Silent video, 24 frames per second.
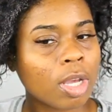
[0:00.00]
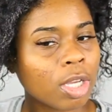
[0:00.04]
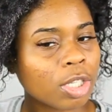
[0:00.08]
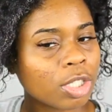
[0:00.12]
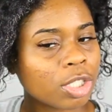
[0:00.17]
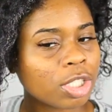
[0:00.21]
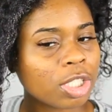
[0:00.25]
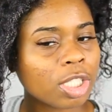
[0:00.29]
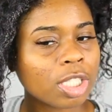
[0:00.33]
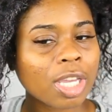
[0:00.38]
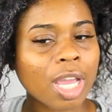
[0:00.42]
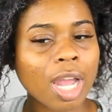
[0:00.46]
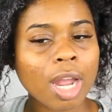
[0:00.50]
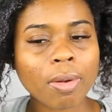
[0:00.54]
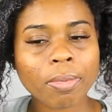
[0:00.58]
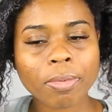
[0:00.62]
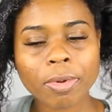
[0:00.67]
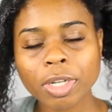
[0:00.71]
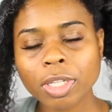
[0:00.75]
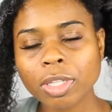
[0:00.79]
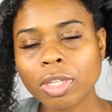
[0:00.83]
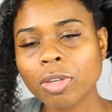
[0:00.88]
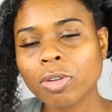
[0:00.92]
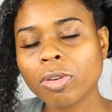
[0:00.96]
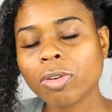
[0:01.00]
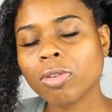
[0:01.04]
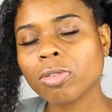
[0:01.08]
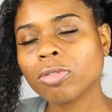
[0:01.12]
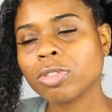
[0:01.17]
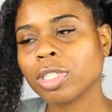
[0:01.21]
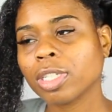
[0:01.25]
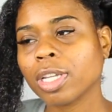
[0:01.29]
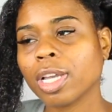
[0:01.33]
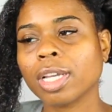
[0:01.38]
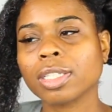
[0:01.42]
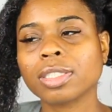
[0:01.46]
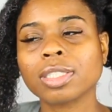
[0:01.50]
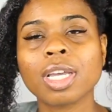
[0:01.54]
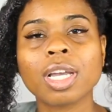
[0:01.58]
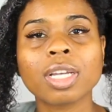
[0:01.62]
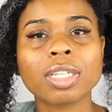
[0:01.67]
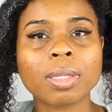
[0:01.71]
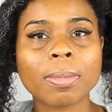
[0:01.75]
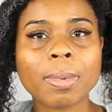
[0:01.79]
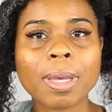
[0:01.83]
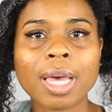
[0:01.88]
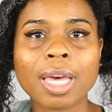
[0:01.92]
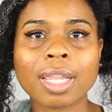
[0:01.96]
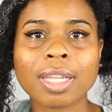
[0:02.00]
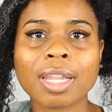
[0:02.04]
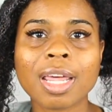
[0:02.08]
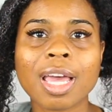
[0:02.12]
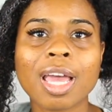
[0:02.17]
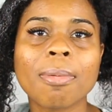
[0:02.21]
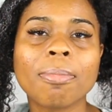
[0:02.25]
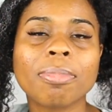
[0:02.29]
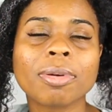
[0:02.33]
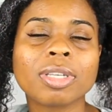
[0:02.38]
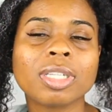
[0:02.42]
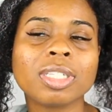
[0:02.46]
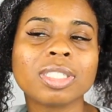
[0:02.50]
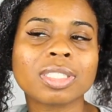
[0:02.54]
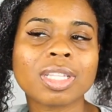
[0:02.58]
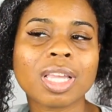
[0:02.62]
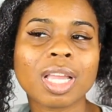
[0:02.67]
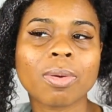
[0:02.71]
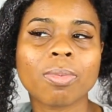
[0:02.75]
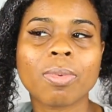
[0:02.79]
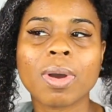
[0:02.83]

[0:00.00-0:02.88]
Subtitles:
She got ridiculed. She got talked about a lot because, like,